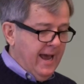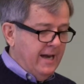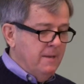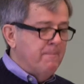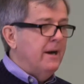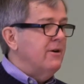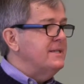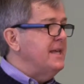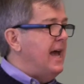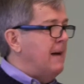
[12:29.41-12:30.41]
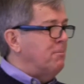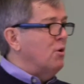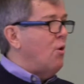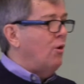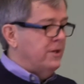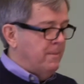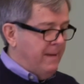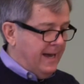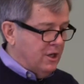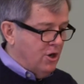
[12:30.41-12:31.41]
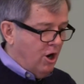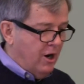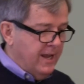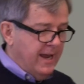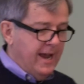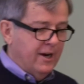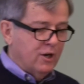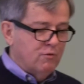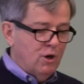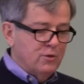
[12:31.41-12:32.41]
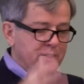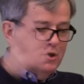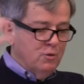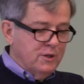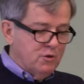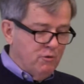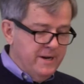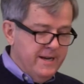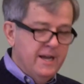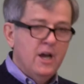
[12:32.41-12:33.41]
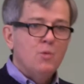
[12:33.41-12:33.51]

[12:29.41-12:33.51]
and he buries the apple core in the backyard, and it grows into a tree,